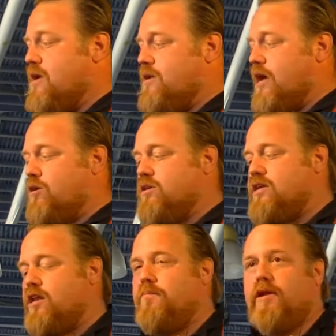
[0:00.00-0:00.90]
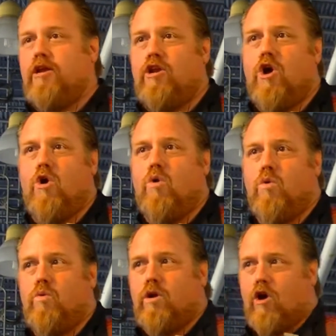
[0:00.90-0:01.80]
Now, does everybody know
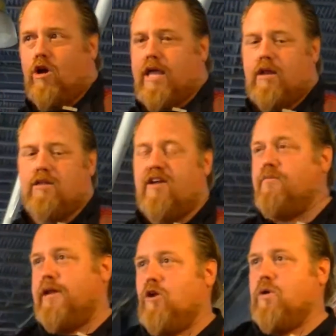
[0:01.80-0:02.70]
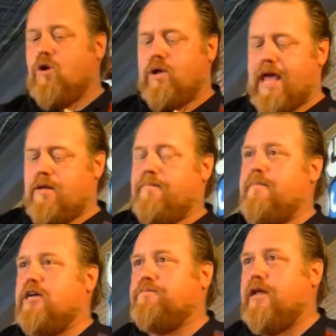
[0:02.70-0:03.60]
what Colcannon
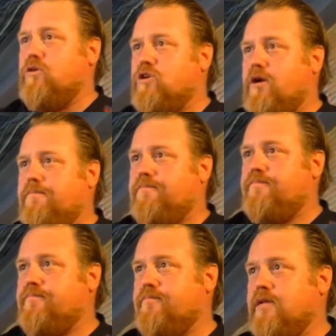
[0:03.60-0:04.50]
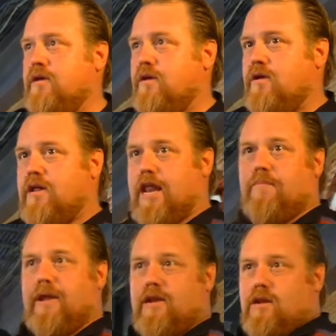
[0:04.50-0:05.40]
mashed potatoes are?
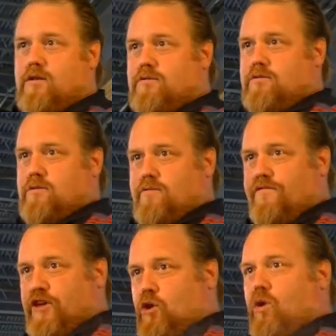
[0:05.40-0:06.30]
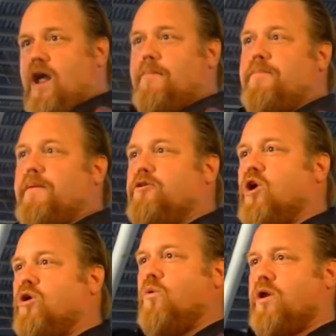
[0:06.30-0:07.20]
Anybody? A few? Or how many people
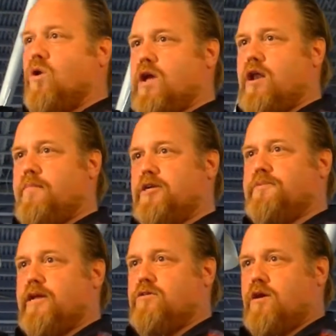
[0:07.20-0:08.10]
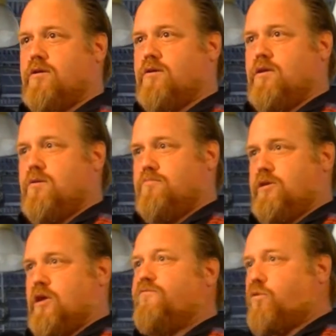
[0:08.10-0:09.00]
don't know what Colcannon mashed potatoes are?
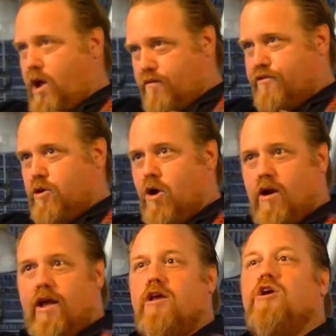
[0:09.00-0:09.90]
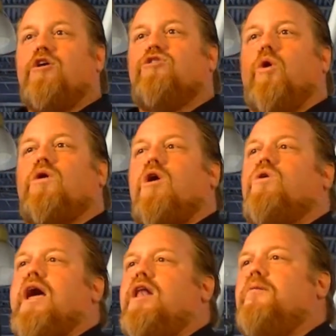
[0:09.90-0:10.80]
Please, quite a few. All right. So
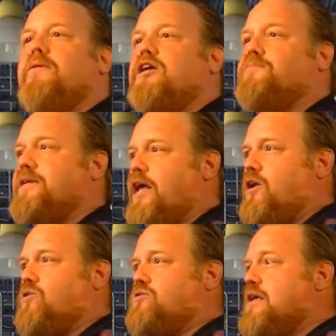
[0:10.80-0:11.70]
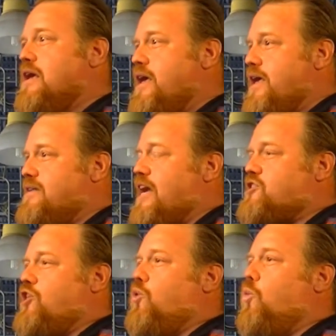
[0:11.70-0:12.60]
Colcannon mashed potatoes is
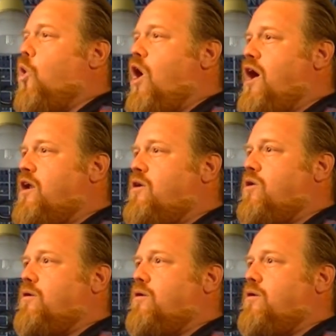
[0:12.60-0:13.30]
actually the one